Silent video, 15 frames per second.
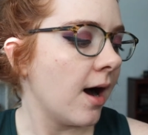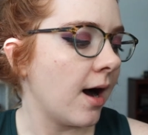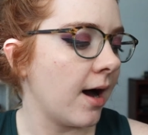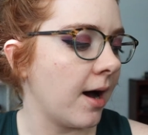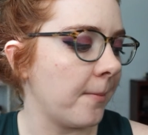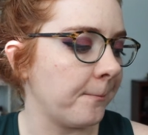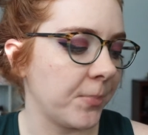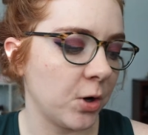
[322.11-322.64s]

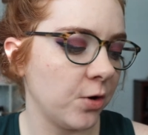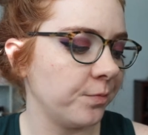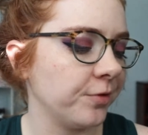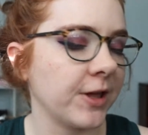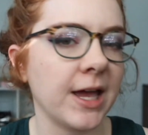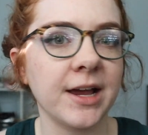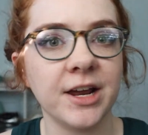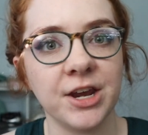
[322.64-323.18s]

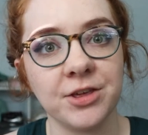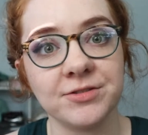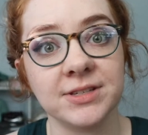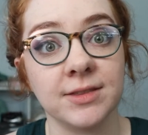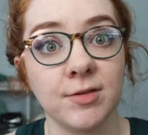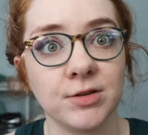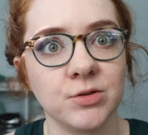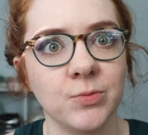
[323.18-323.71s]
Hopefully I can use
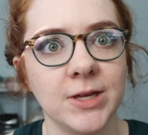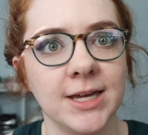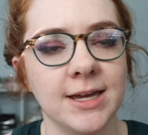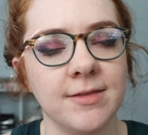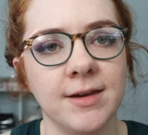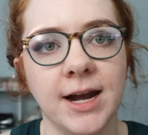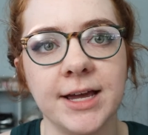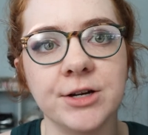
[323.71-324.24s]
it this week,
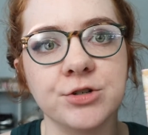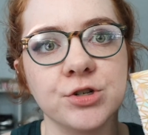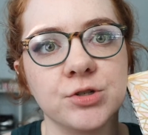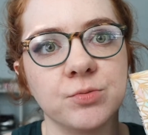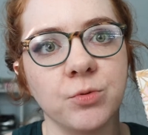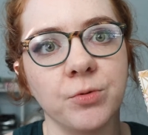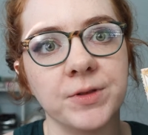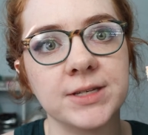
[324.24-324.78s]
and then I can
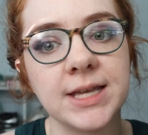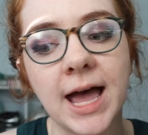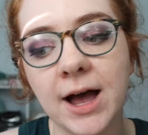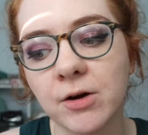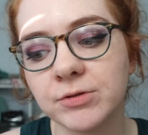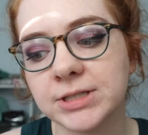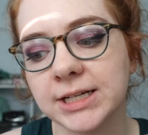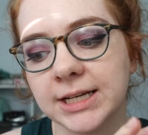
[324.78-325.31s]
just roll this
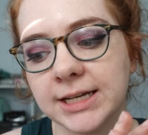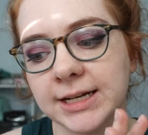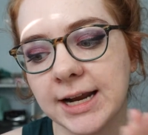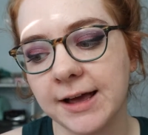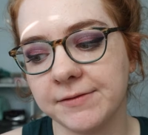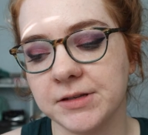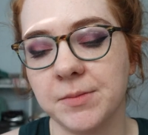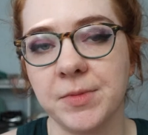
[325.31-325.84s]
out and
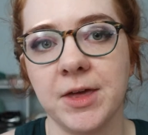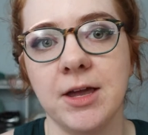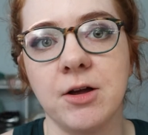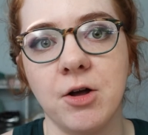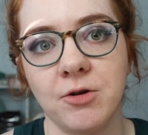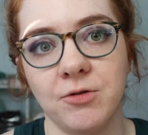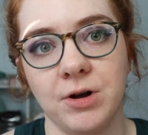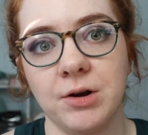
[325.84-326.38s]
have something
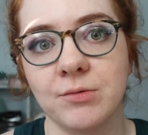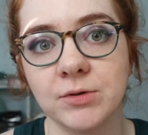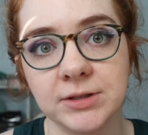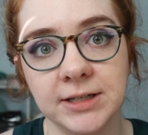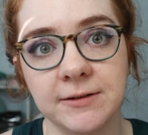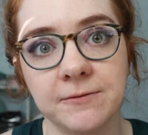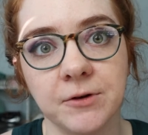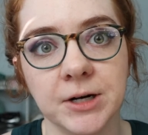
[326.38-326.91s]
already rolled
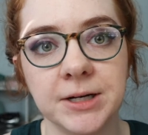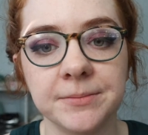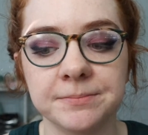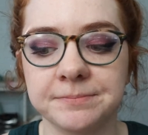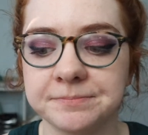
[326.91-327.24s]
in for it.